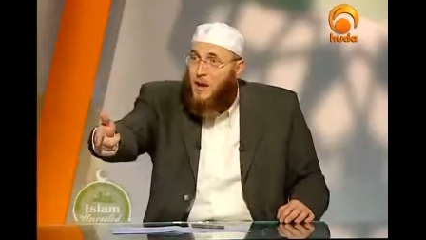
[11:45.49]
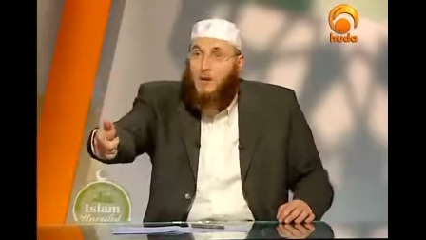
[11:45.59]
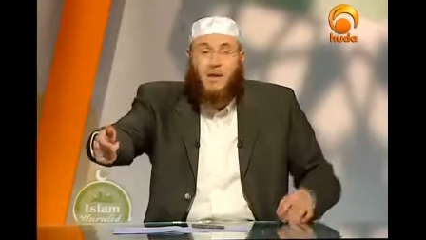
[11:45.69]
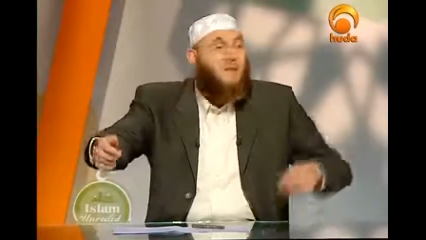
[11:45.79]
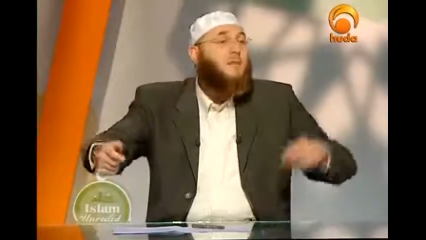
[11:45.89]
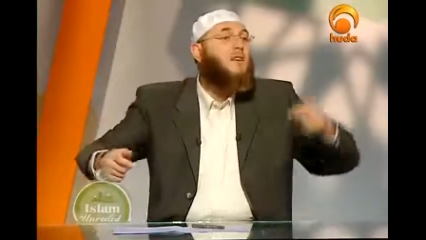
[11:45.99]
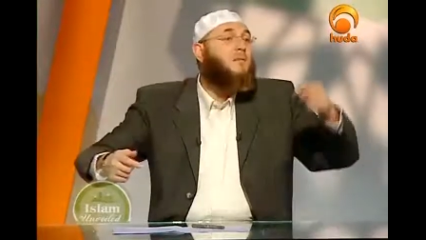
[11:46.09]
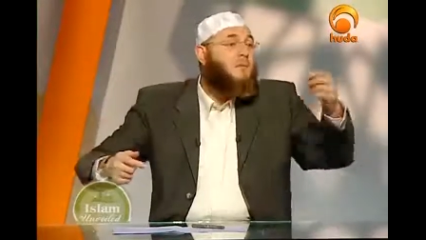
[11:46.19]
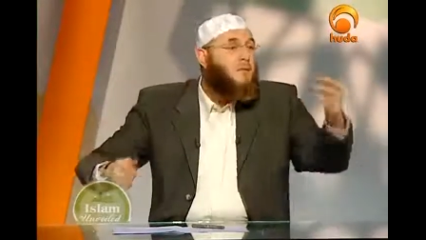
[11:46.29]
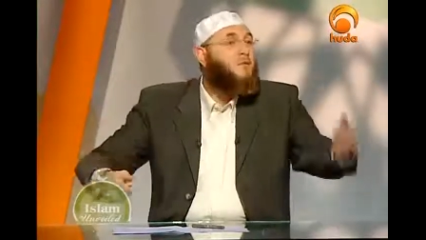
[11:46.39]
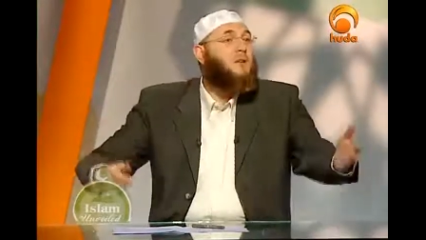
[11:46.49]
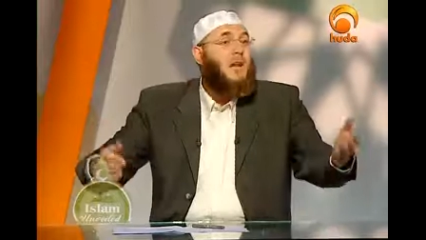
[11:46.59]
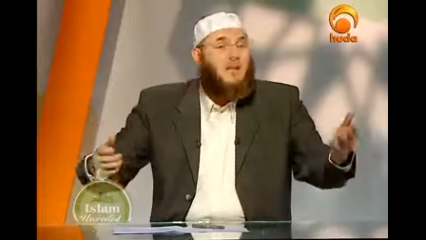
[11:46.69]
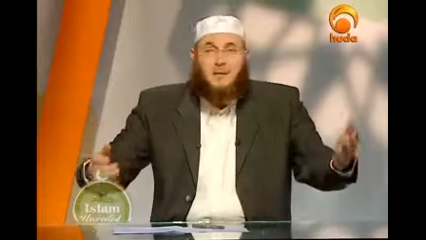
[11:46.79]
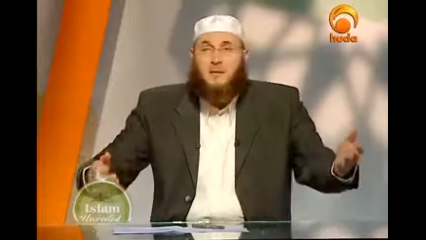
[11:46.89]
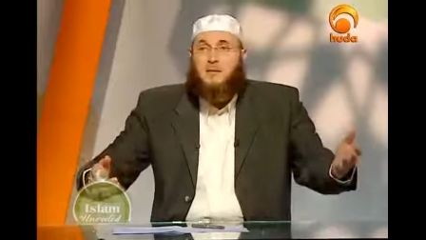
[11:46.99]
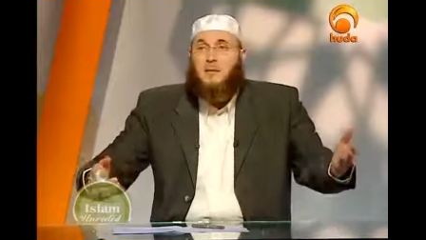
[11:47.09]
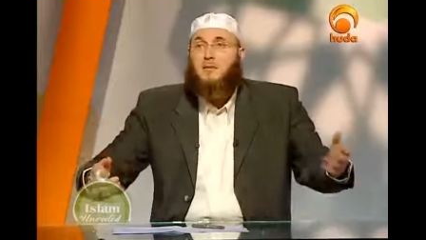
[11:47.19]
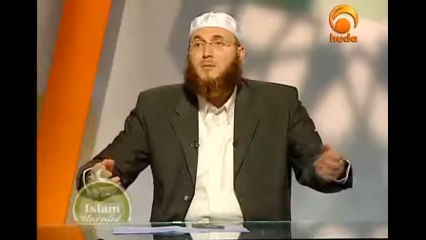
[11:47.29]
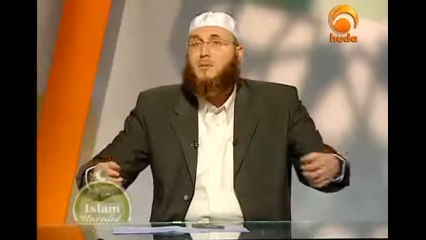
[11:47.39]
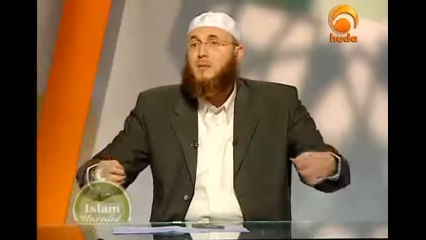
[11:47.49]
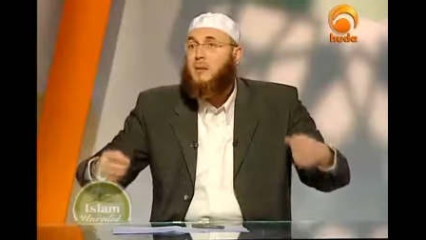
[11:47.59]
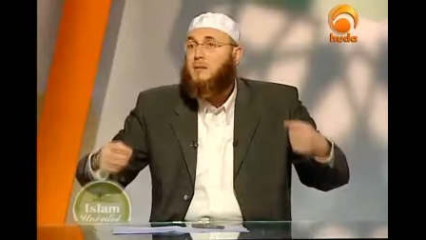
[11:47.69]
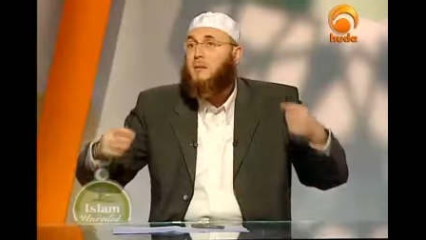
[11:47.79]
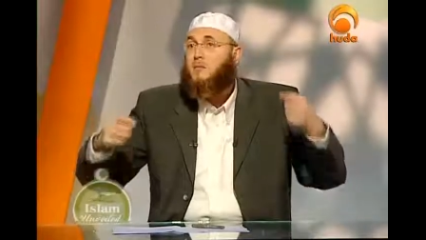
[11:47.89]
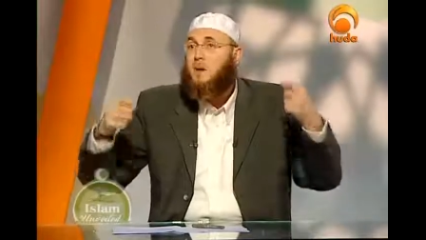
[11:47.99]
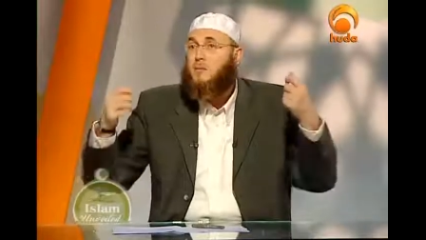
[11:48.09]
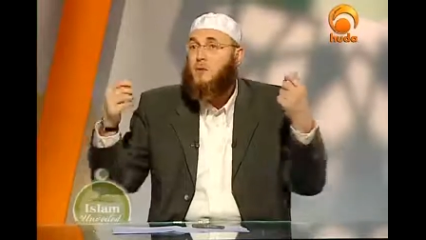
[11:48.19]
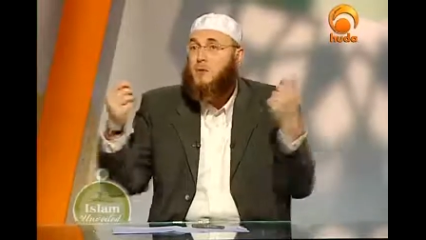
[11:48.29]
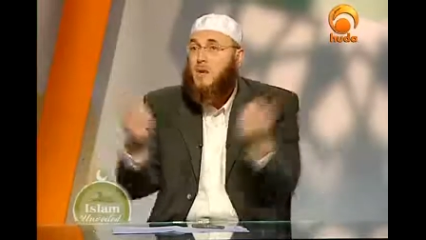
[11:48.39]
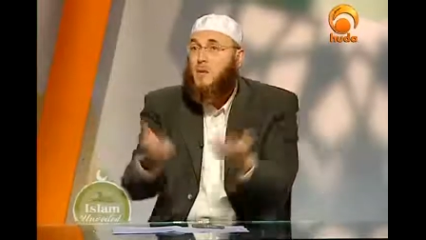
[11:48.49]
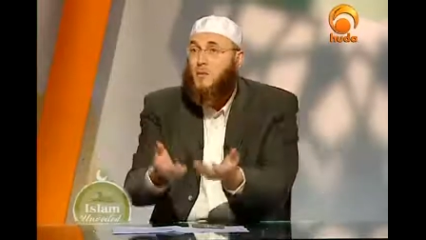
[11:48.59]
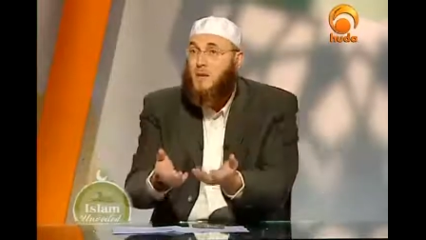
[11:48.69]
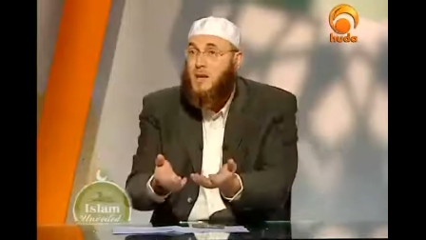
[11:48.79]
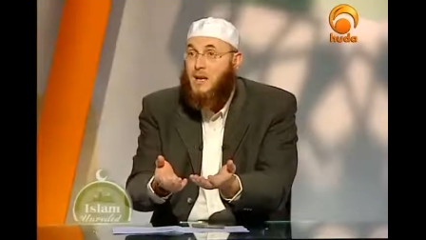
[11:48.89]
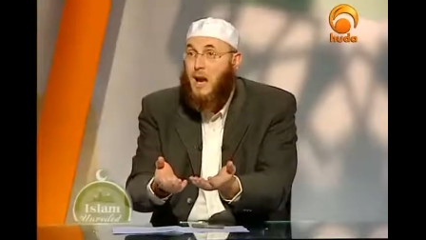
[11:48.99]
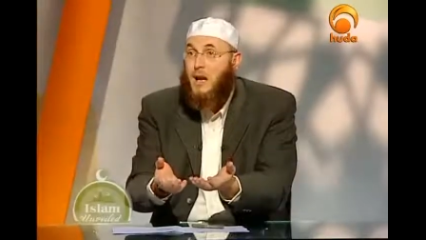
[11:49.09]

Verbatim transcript: or giving him food or assistance or tempting them with any worldly